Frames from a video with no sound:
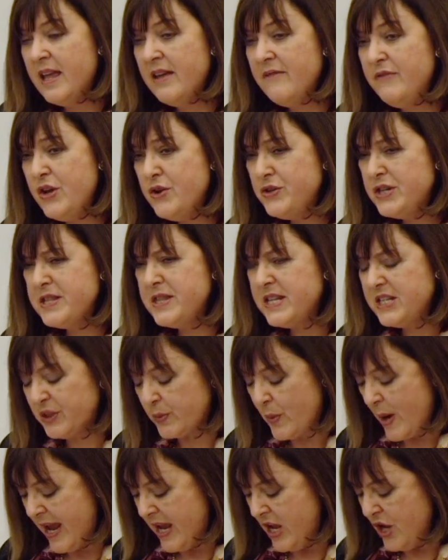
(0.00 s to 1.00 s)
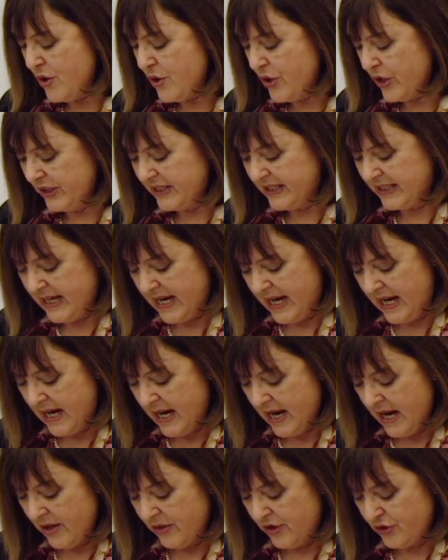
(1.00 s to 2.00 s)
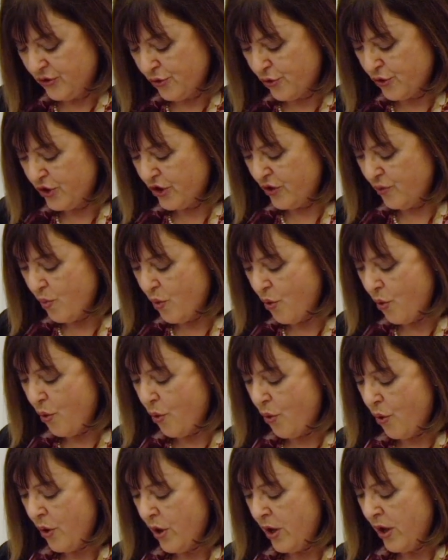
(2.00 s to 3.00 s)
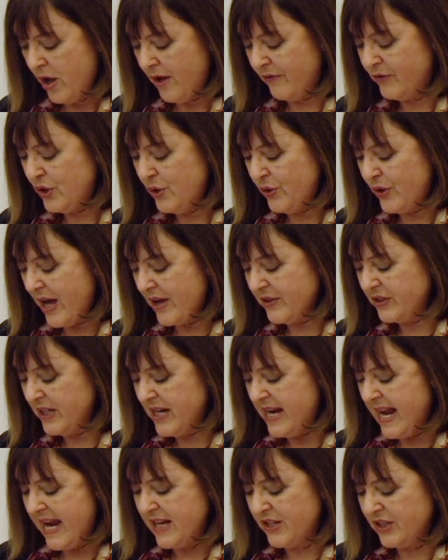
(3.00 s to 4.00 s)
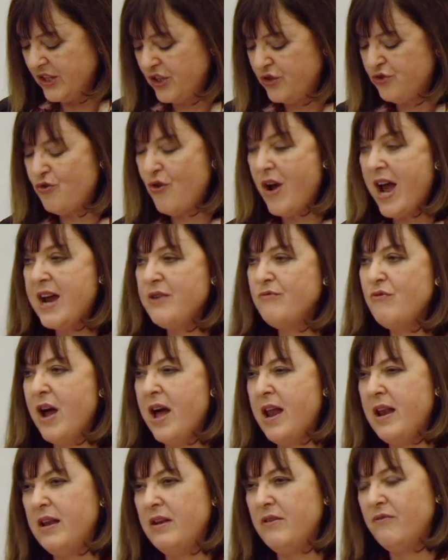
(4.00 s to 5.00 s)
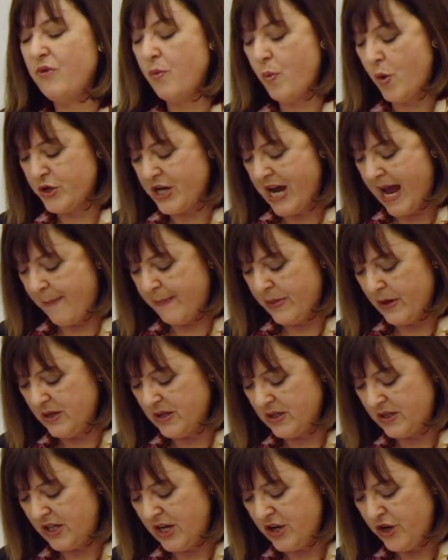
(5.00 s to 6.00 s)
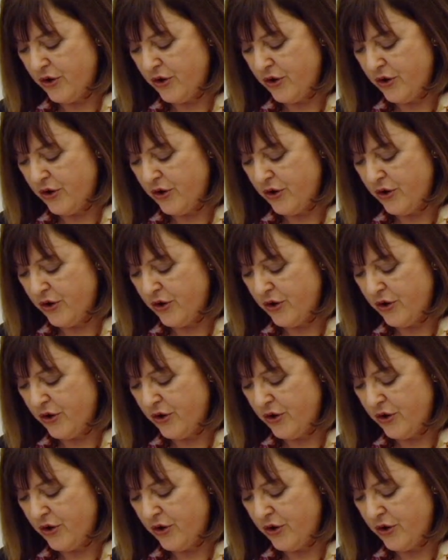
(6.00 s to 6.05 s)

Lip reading: Viewed in this way, you could see the Georgian War of 2008 as a dry run for what happened in